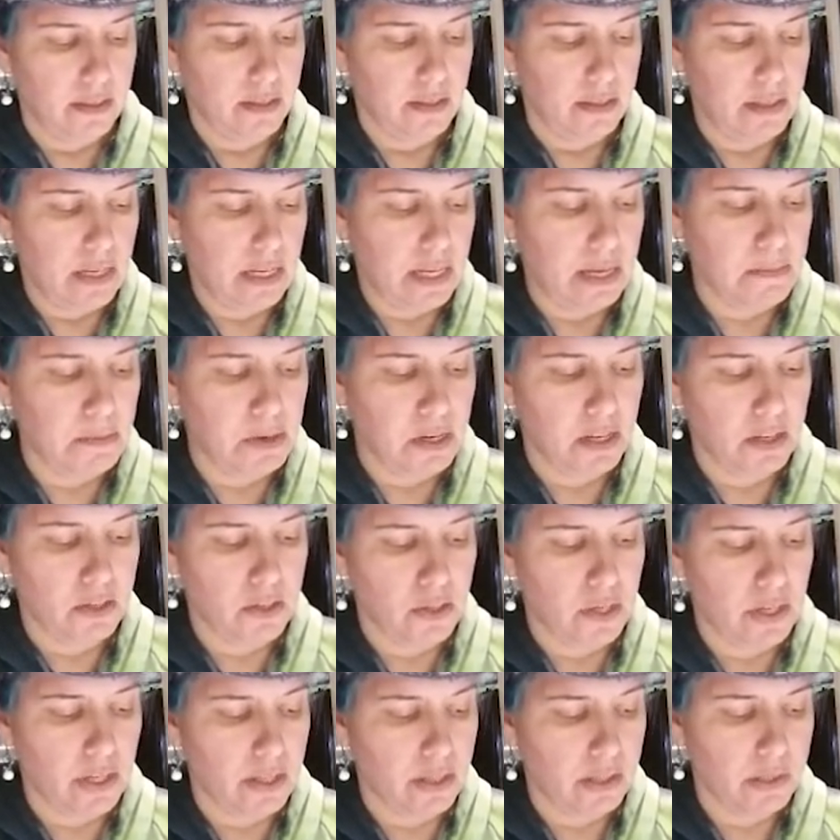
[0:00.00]
I'm going to
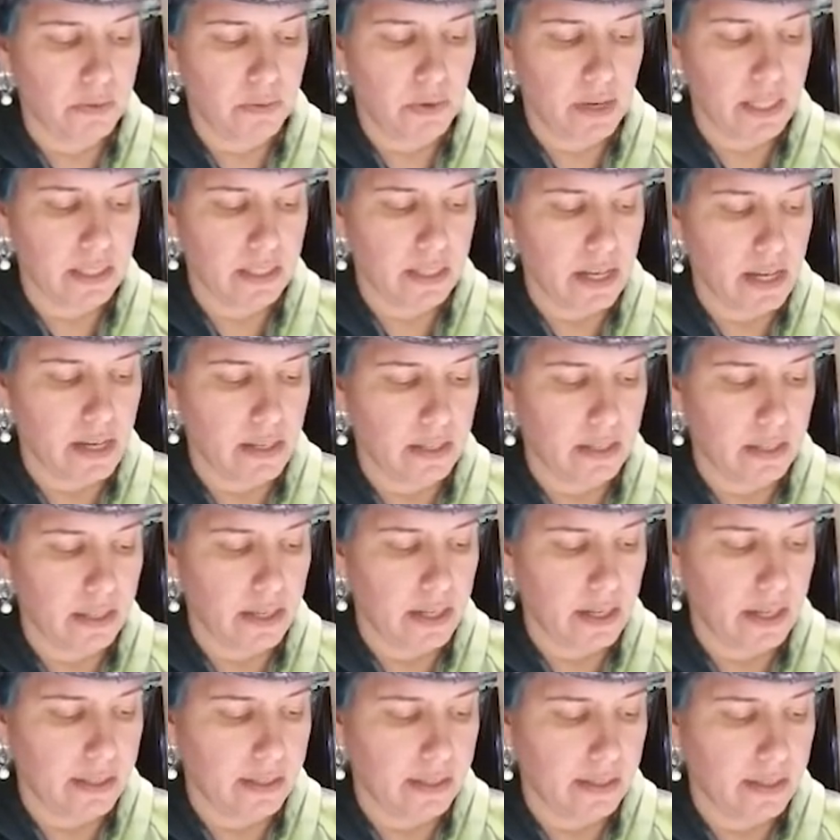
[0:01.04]
draw this rectangle
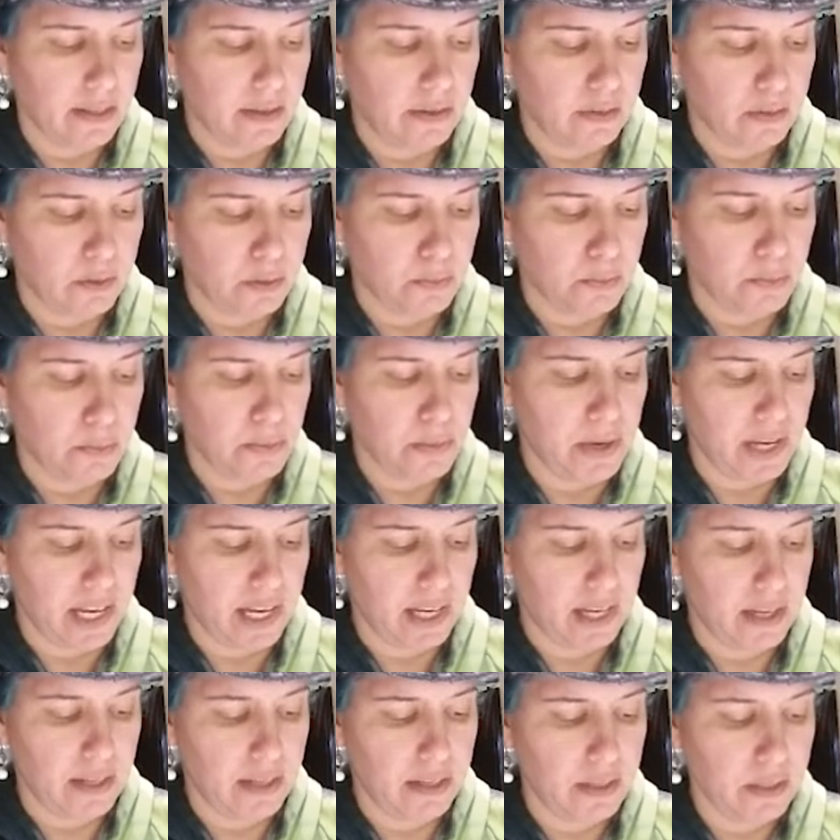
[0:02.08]
as it goes
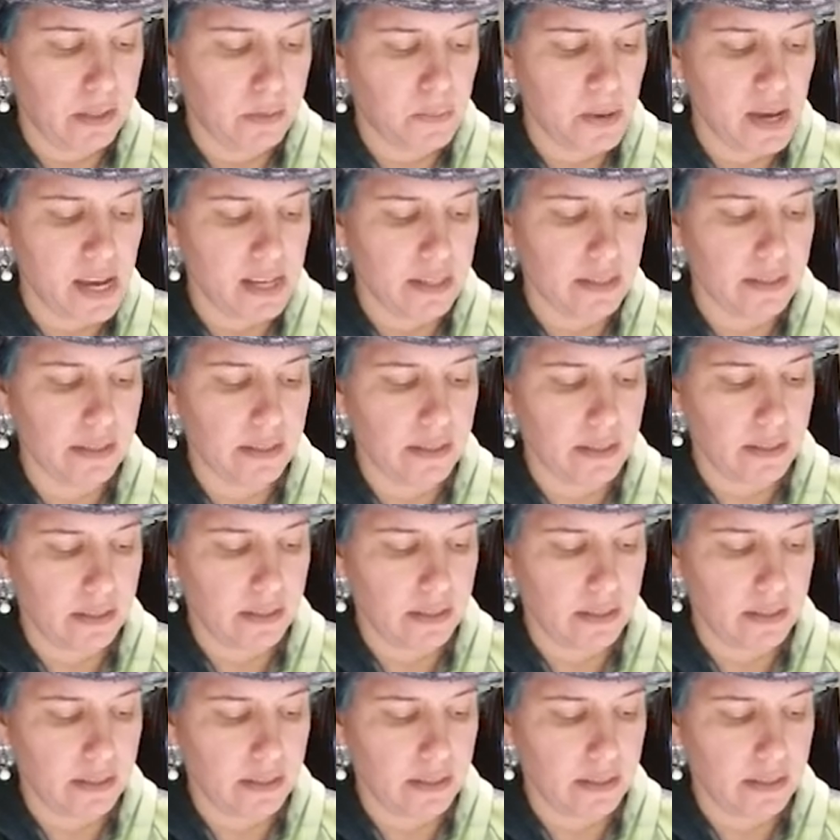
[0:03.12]
back into space,